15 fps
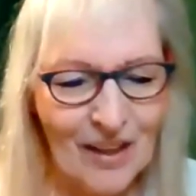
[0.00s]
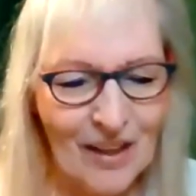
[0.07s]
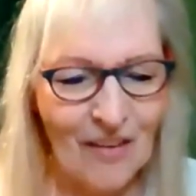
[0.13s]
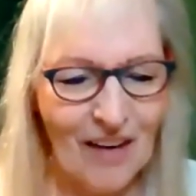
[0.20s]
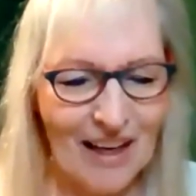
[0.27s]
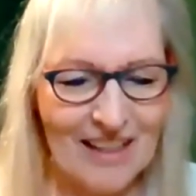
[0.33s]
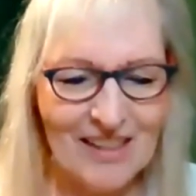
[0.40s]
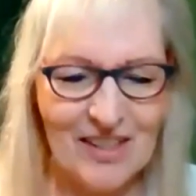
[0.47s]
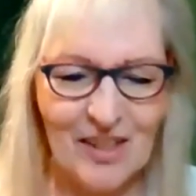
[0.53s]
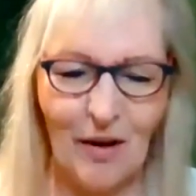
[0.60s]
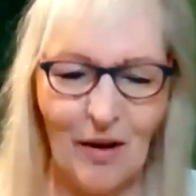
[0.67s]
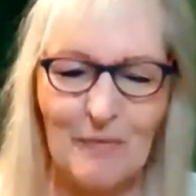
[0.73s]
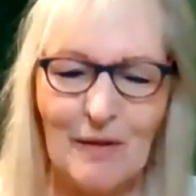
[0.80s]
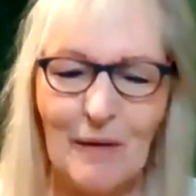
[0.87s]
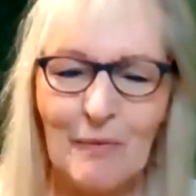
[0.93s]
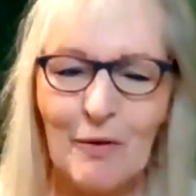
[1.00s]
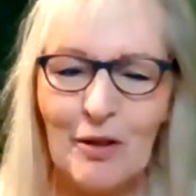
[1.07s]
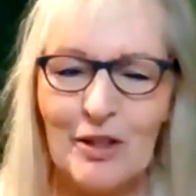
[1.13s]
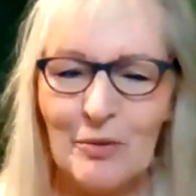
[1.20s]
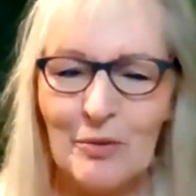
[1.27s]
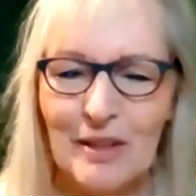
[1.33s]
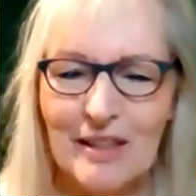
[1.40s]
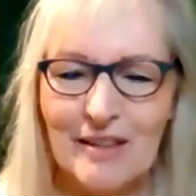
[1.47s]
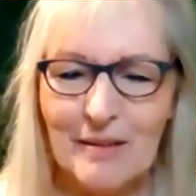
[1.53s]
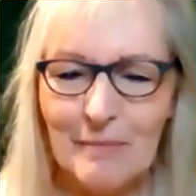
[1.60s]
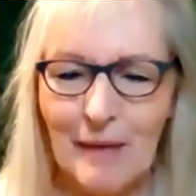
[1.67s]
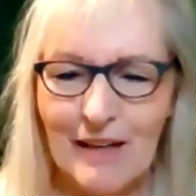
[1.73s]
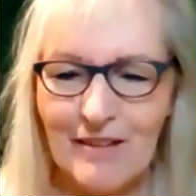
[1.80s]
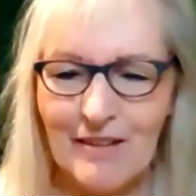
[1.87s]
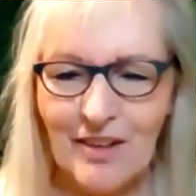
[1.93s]
All right. So I'm going to read the
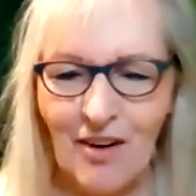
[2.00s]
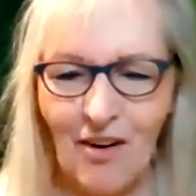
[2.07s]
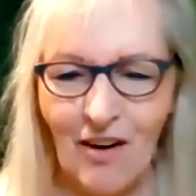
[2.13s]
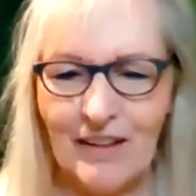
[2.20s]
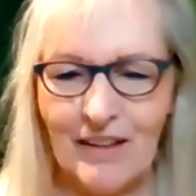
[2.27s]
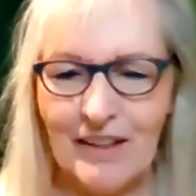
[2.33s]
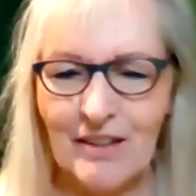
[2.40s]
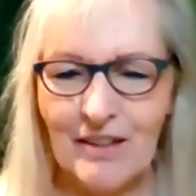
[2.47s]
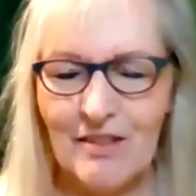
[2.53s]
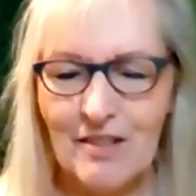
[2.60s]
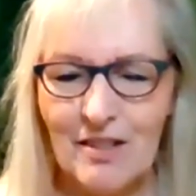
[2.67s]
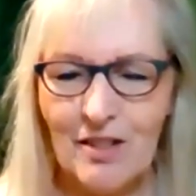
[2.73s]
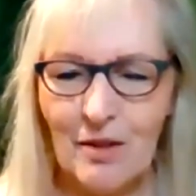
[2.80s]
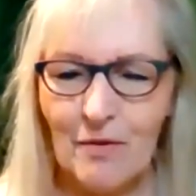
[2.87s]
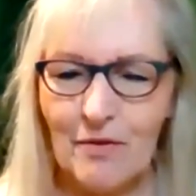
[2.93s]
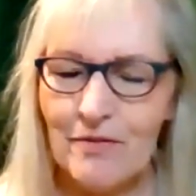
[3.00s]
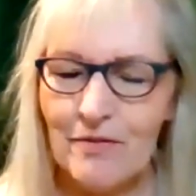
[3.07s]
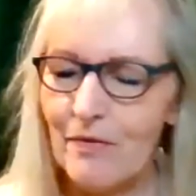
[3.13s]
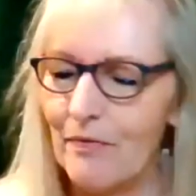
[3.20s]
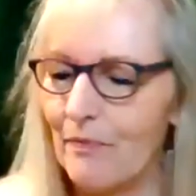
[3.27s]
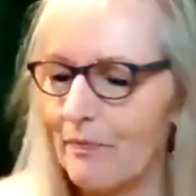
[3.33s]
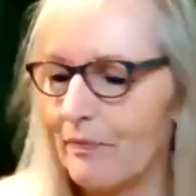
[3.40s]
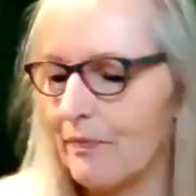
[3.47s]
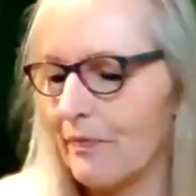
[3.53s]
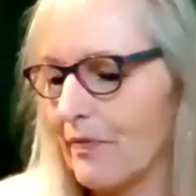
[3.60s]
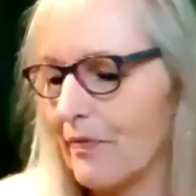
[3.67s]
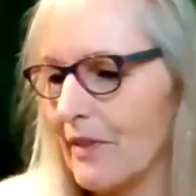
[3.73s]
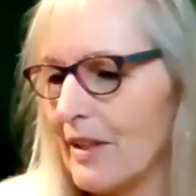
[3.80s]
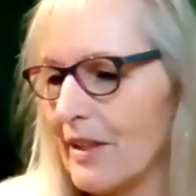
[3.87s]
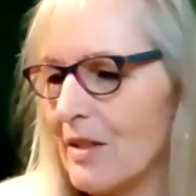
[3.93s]
back of the card here. So
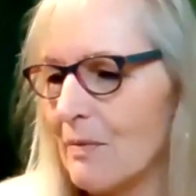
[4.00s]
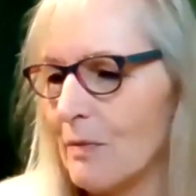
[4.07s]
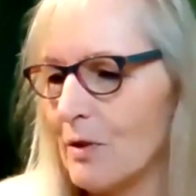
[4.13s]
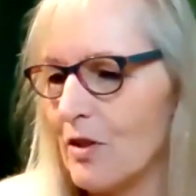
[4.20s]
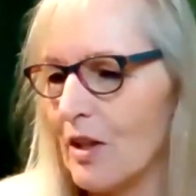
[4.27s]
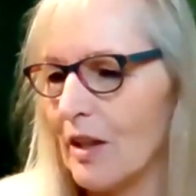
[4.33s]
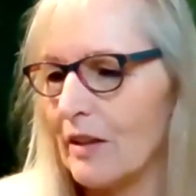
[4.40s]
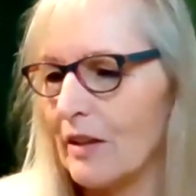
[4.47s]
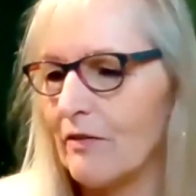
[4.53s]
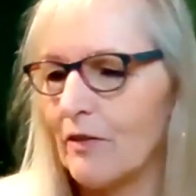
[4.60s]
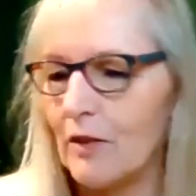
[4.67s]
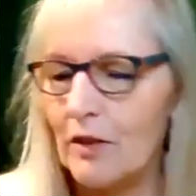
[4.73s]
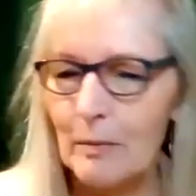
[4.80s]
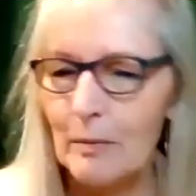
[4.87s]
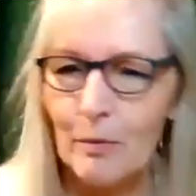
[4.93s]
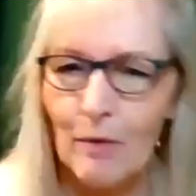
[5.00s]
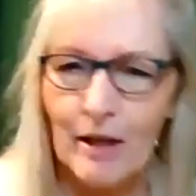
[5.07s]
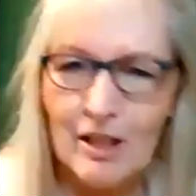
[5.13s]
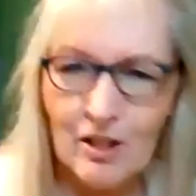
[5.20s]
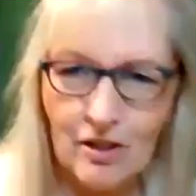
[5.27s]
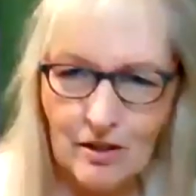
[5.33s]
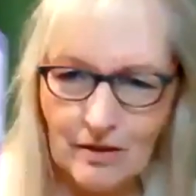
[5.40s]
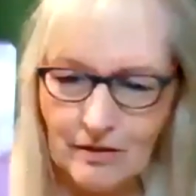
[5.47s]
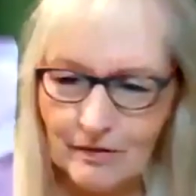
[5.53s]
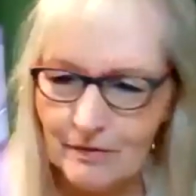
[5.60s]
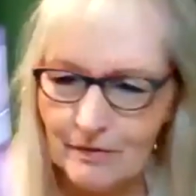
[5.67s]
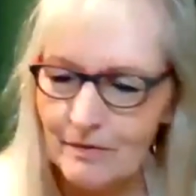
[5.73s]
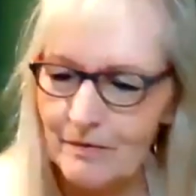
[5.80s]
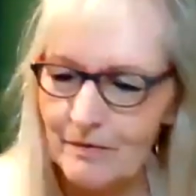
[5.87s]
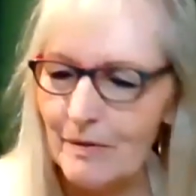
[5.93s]
this mudra for liberation,
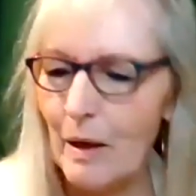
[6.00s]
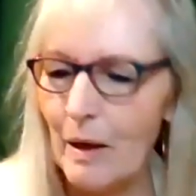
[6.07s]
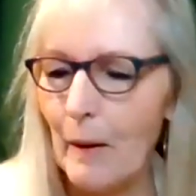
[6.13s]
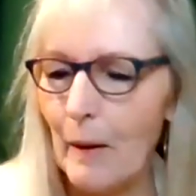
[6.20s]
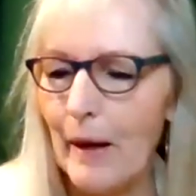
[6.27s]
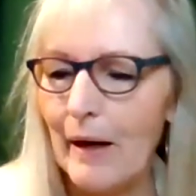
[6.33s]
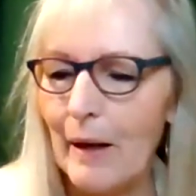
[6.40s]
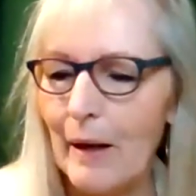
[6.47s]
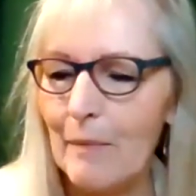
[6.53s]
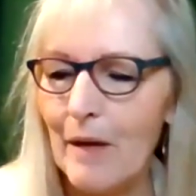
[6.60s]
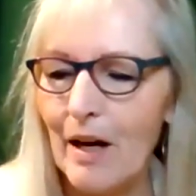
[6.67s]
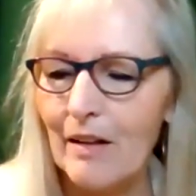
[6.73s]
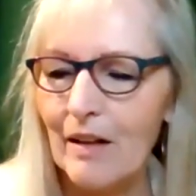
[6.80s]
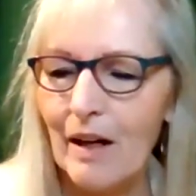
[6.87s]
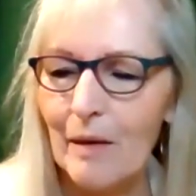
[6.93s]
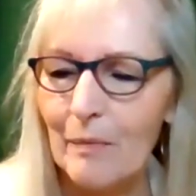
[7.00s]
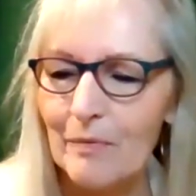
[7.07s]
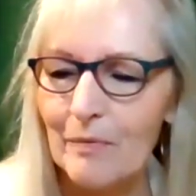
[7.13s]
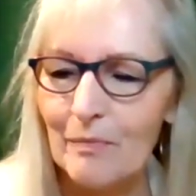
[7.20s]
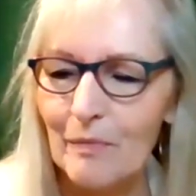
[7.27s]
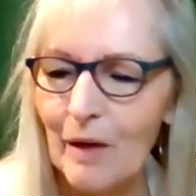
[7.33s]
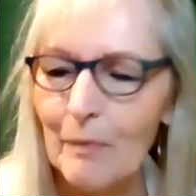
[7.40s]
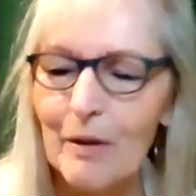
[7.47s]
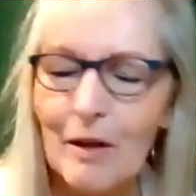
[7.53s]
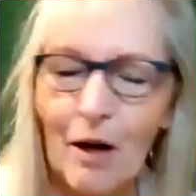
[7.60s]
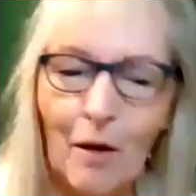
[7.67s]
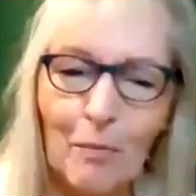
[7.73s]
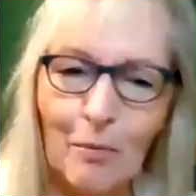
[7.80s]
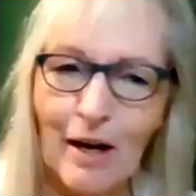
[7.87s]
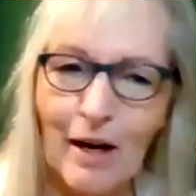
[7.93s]
and
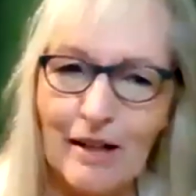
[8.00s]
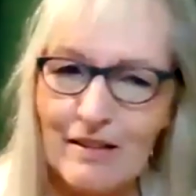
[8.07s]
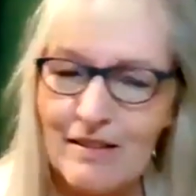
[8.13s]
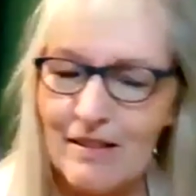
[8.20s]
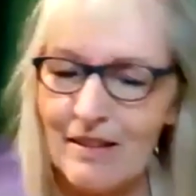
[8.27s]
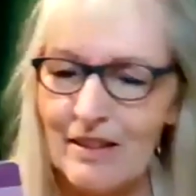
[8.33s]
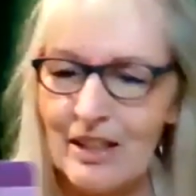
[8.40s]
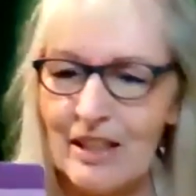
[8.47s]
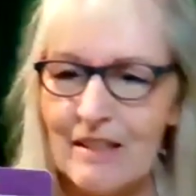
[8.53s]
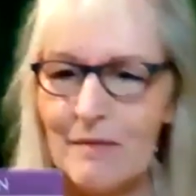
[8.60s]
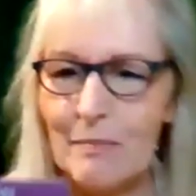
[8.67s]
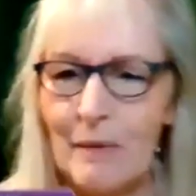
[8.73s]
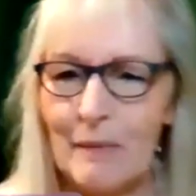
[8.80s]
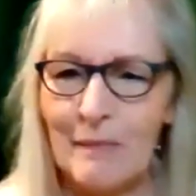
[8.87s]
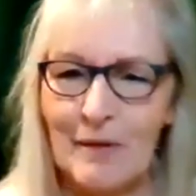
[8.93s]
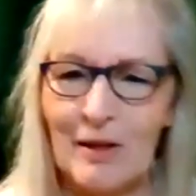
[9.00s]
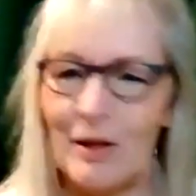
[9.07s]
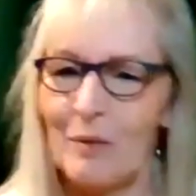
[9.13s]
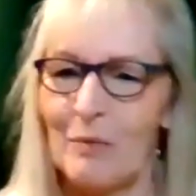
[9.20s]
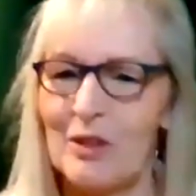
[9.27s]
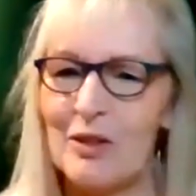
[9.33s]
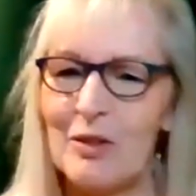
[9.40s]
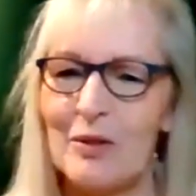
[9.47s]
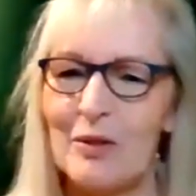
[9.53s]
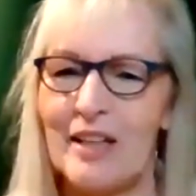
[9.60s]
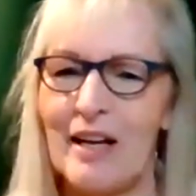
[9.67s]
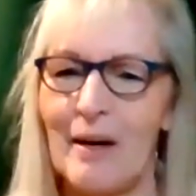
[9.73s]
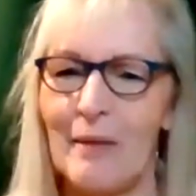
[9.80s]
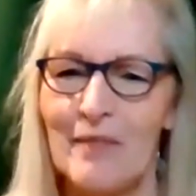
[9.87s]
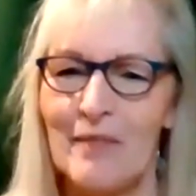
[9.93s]
I'll practice at these, but I don't want to do it
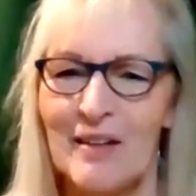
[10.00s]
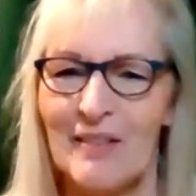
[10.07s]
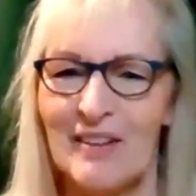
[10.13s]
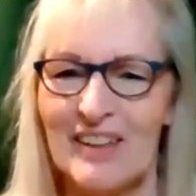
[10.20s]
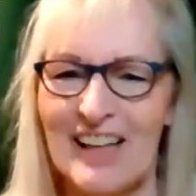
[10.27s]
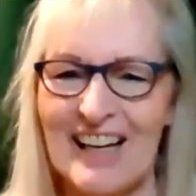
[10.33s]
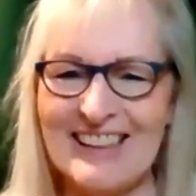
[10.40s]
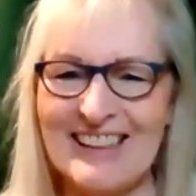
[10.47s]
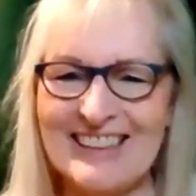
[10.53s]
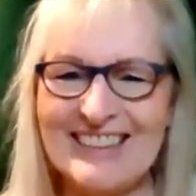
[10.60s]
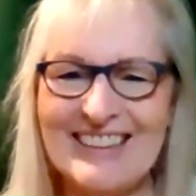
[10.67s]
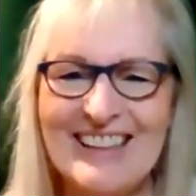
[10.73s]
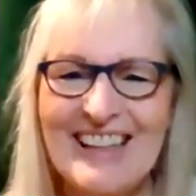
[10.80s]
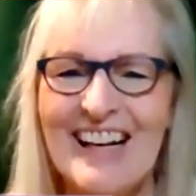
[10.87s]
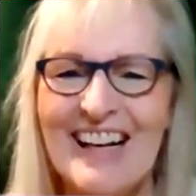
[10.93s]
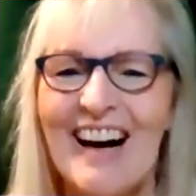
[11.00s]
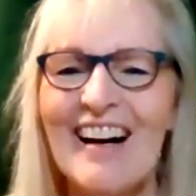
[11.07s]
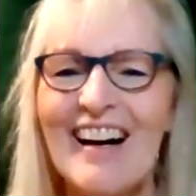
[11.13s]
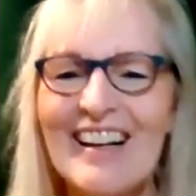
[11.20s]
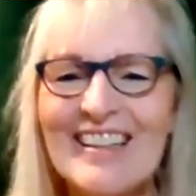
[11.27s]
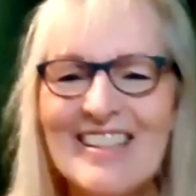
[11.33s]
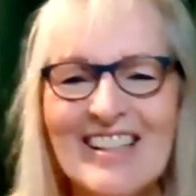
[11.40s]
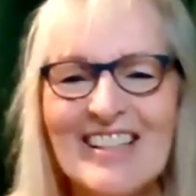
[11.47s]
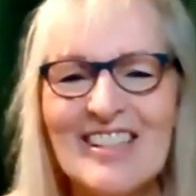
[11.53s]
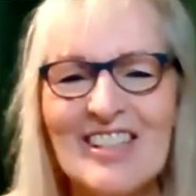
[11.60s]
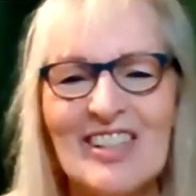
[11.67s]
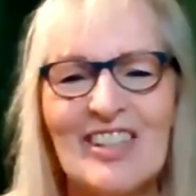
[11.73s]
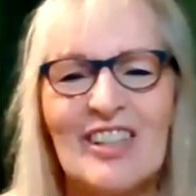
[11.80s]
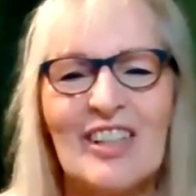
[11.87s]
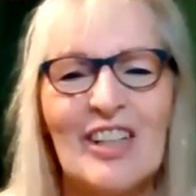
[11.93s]
now. Okay.
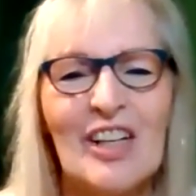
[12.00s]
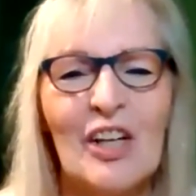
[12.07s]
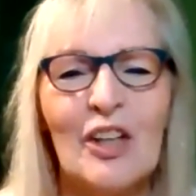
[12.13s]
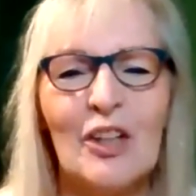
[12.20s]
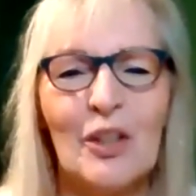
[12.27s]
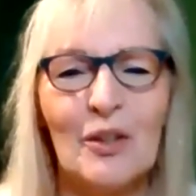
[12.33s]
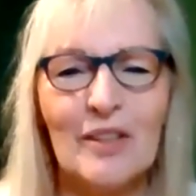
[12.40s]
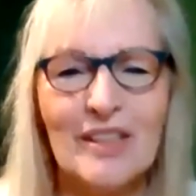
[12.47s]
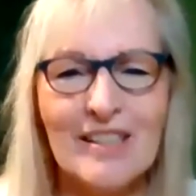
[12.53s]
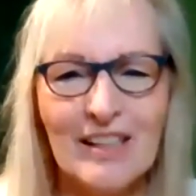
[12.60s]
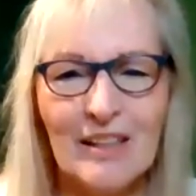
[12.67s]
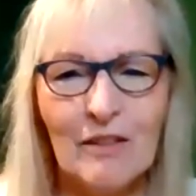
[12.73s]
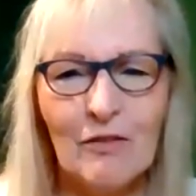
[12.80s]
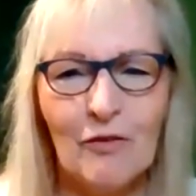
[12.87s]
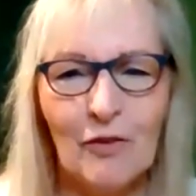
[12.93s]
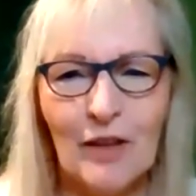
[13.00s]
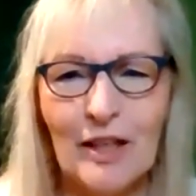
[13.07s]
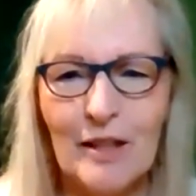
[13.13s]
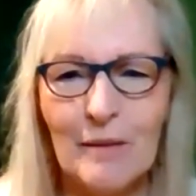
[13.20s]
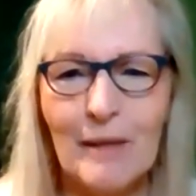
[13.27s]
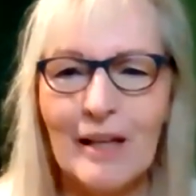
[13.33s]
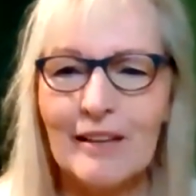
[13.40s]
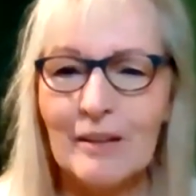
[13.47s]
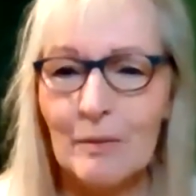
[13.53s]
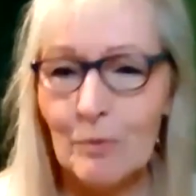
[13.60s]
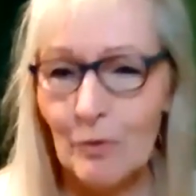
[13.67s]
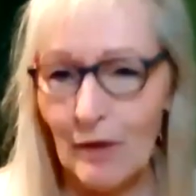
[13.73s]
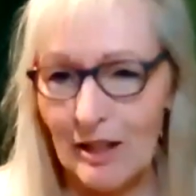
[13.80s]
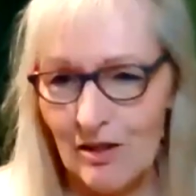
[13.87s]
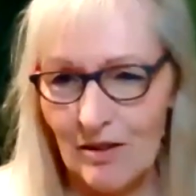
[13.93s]
Assists unity, freedom, and
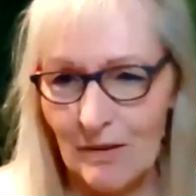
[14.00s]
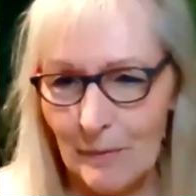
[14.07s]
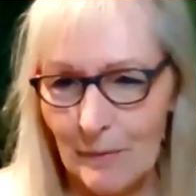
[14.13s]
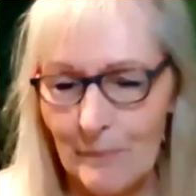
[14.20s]
liberation.